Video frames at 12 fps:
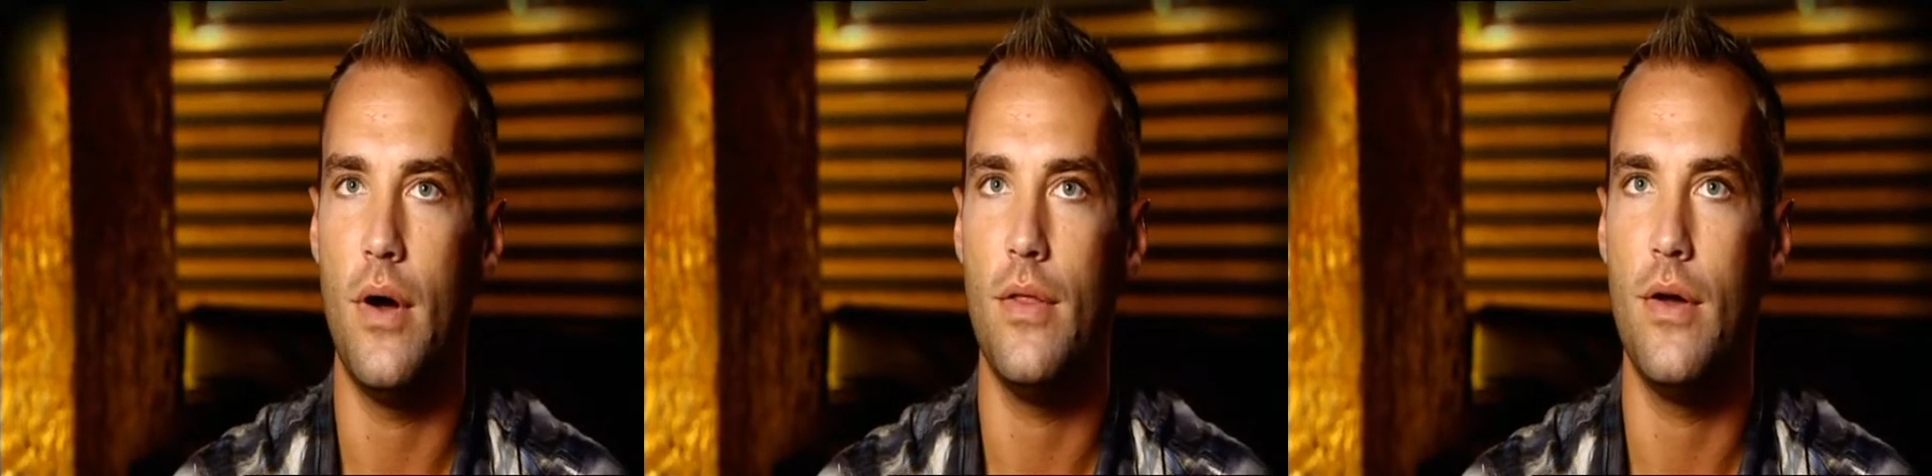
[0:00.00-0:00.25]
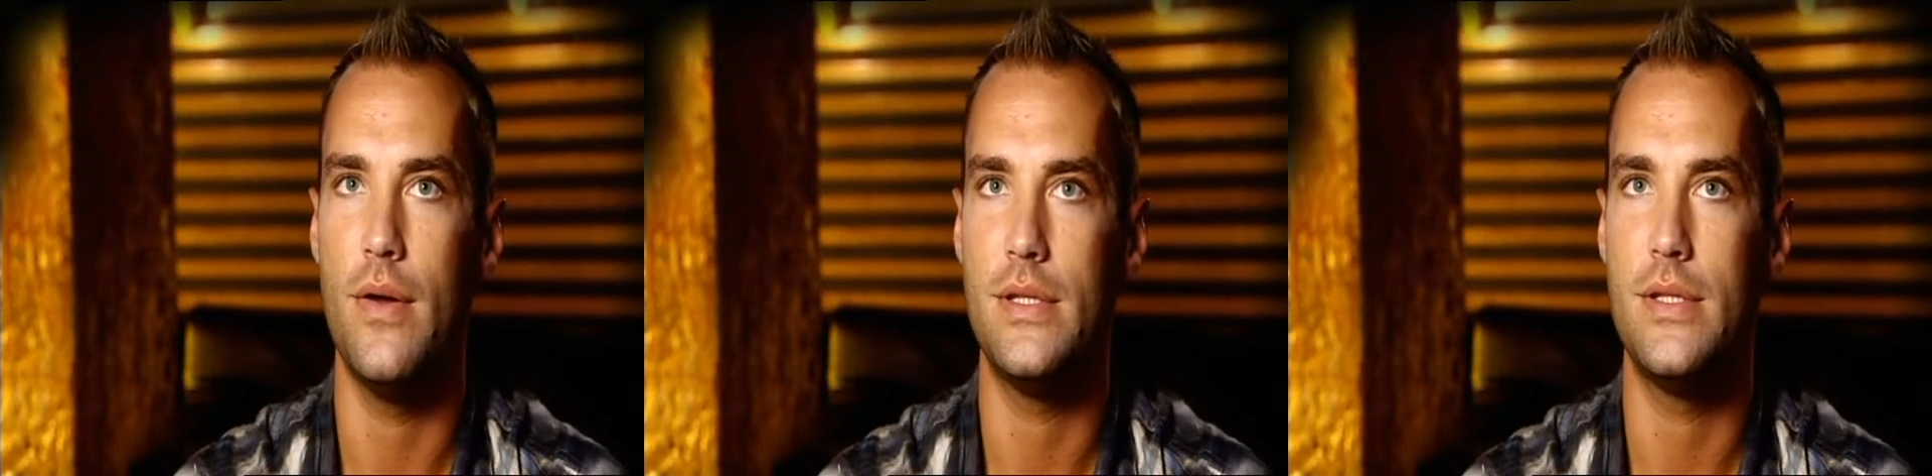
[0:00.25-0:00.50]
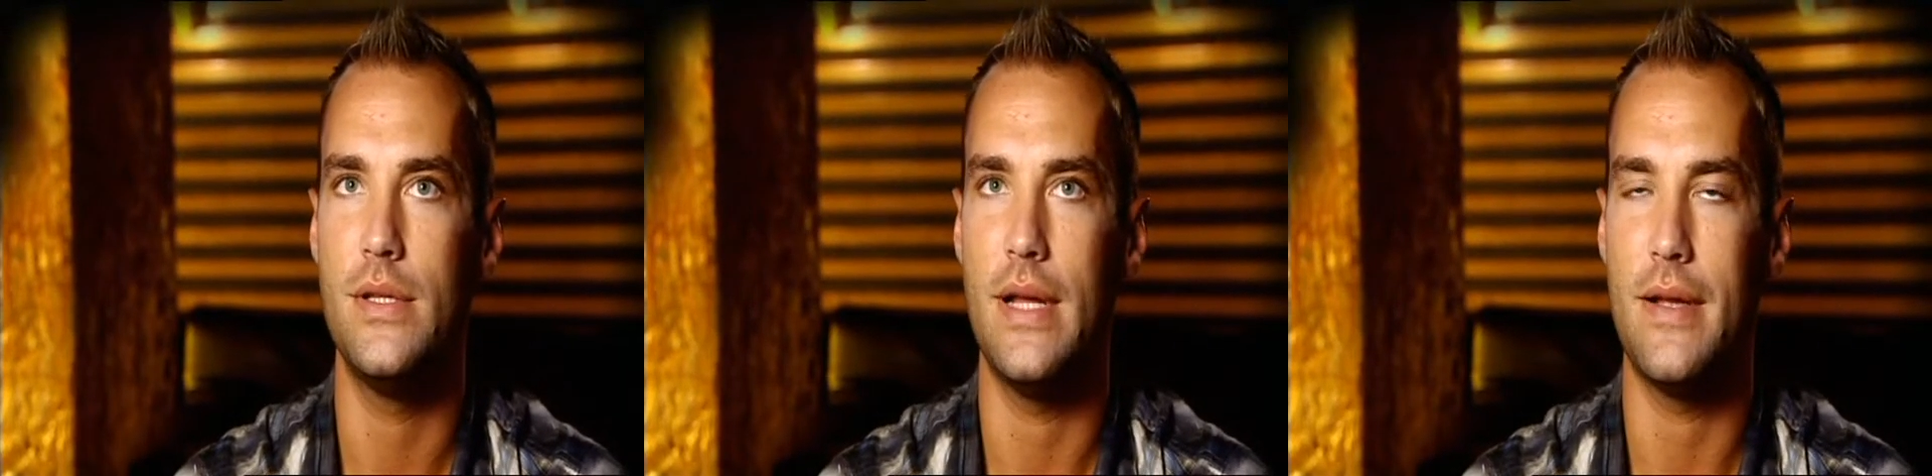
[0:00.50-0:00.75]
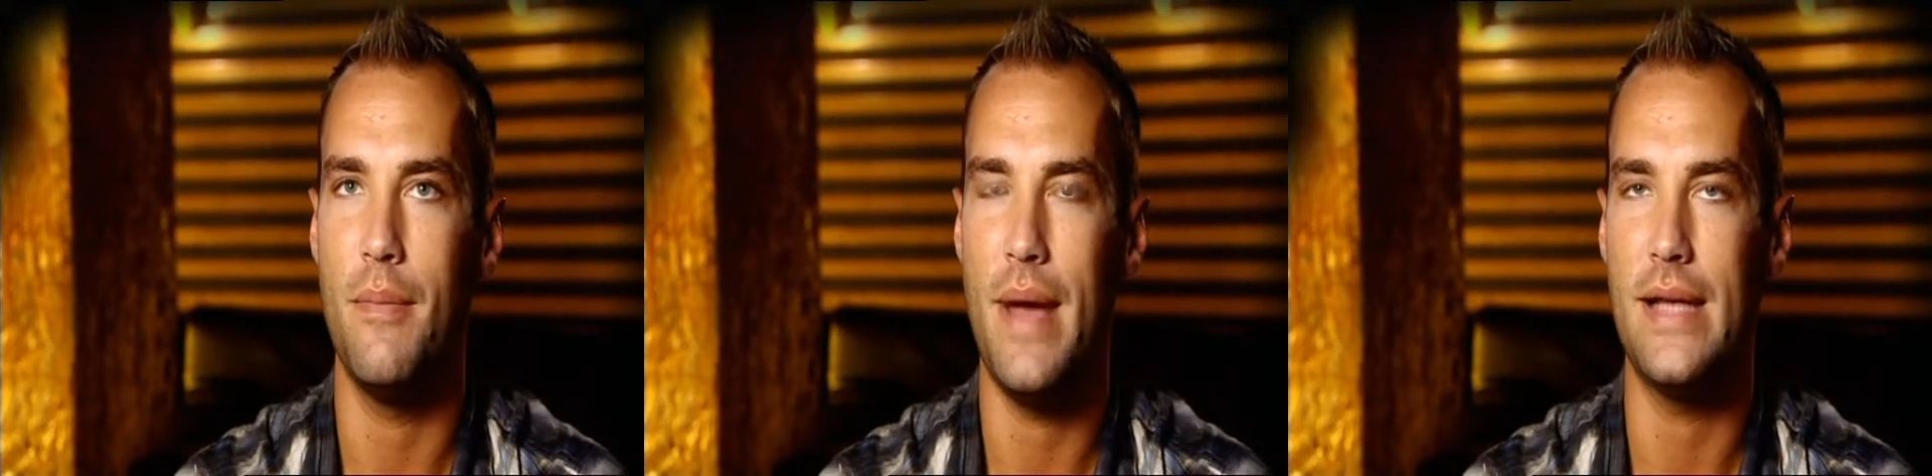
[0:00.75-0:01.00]
although it's
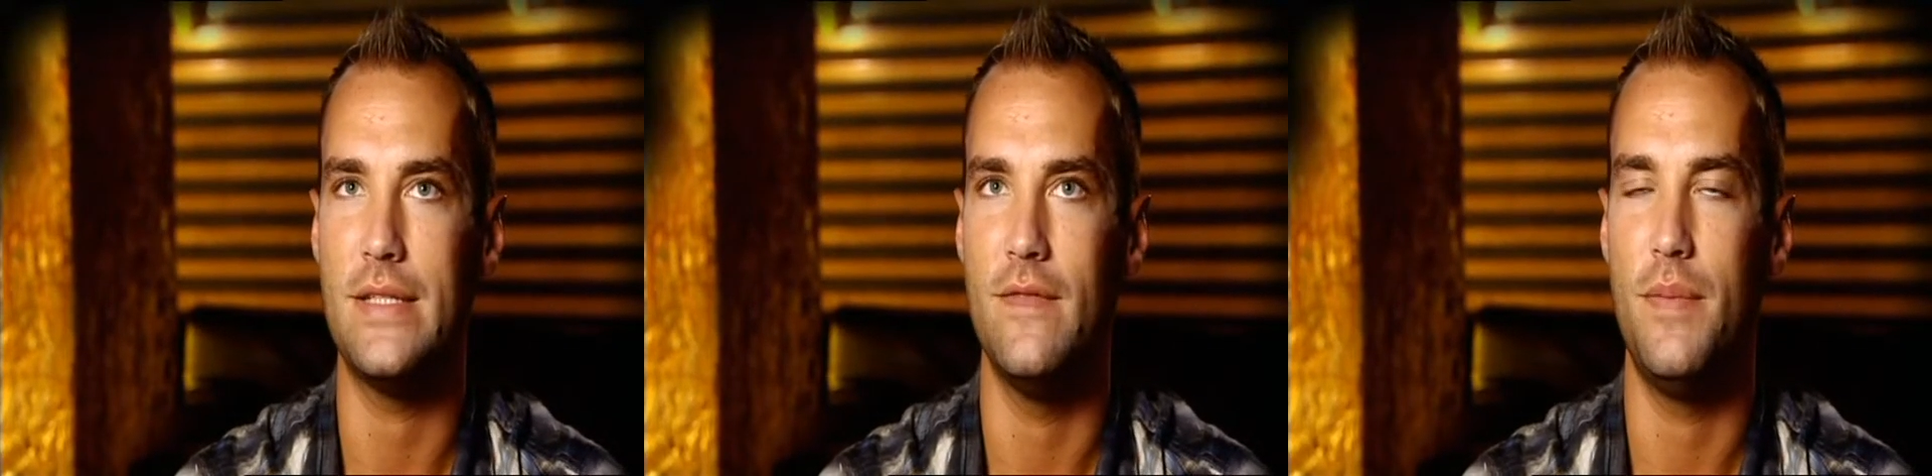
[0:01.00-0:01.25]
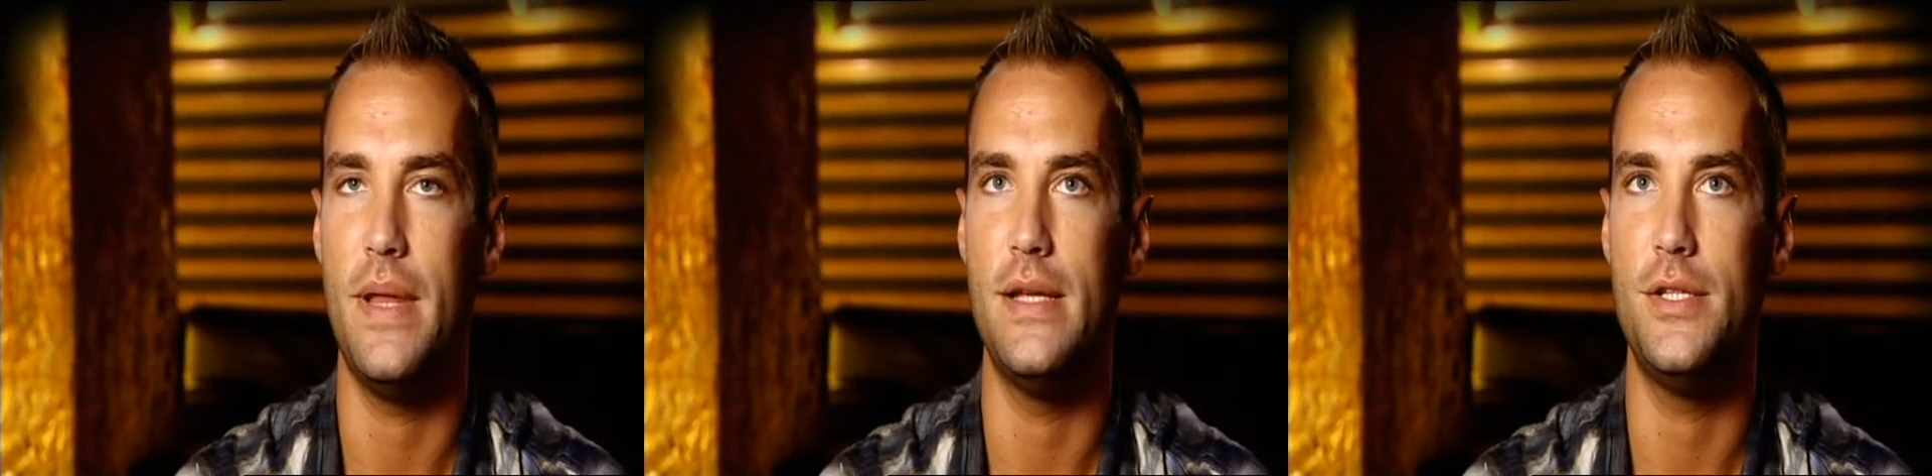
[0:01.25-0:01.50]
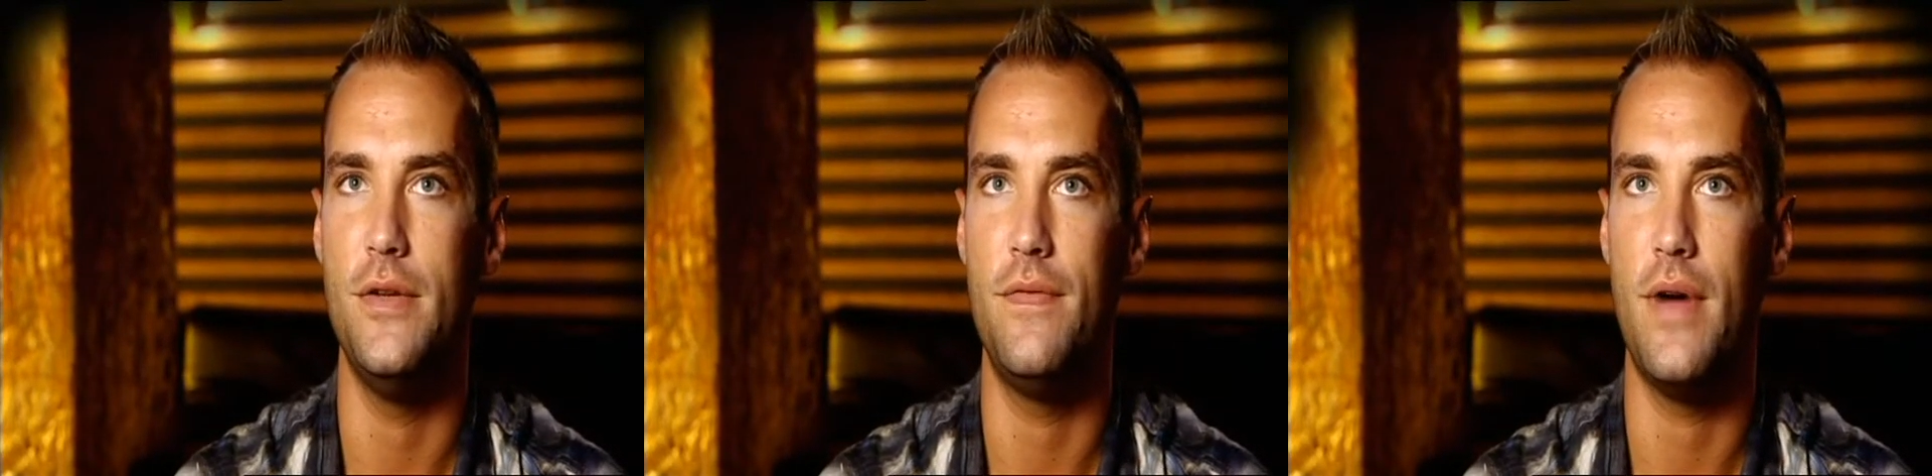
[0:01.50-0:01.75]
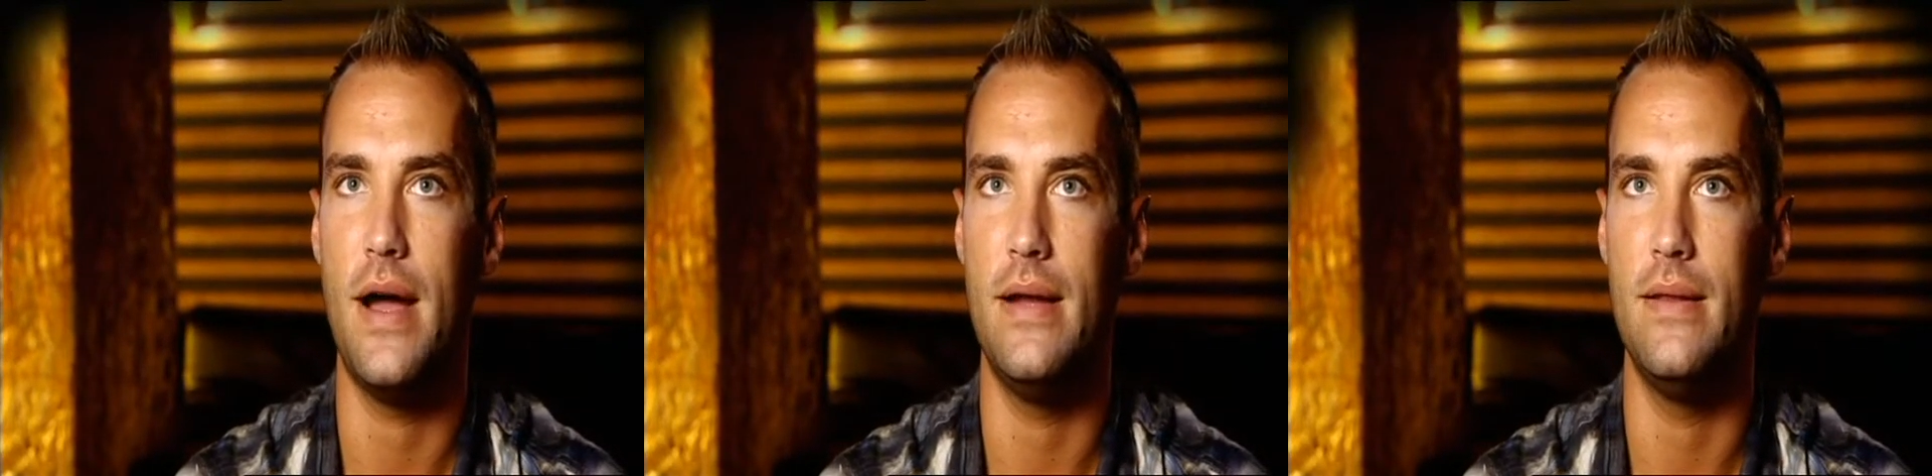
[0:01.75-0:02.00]
like a massive place, you
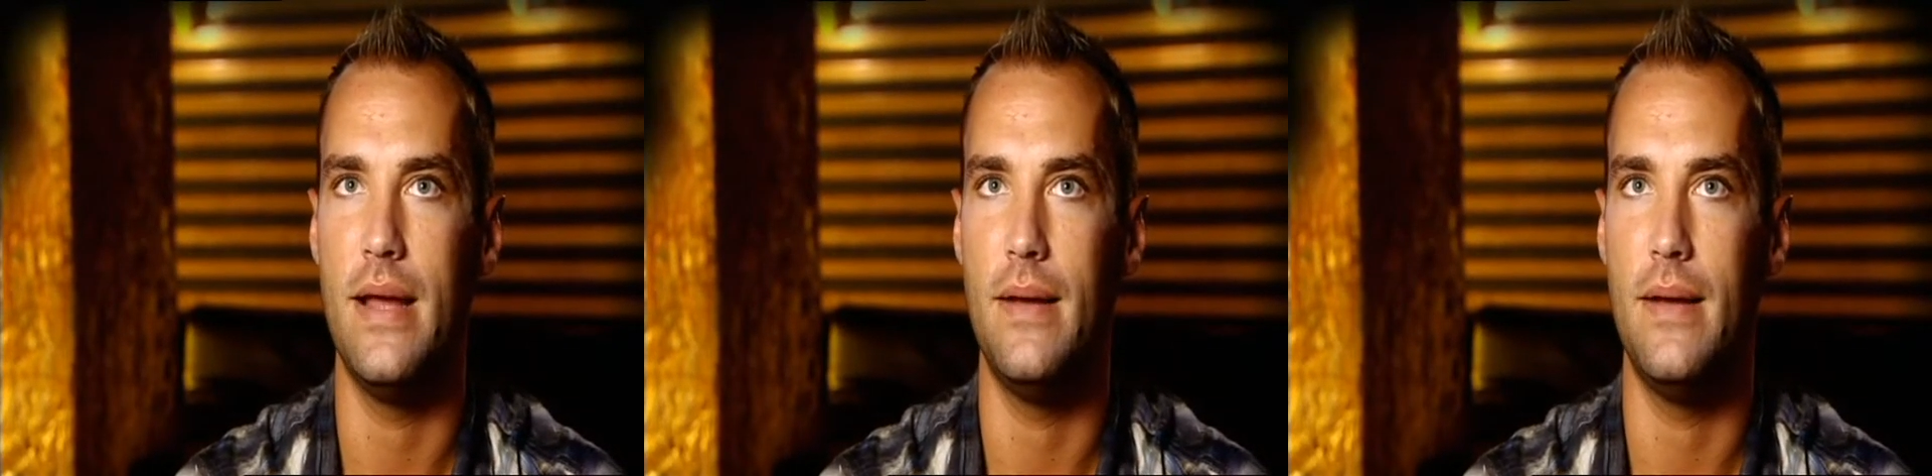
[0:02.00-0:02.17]
find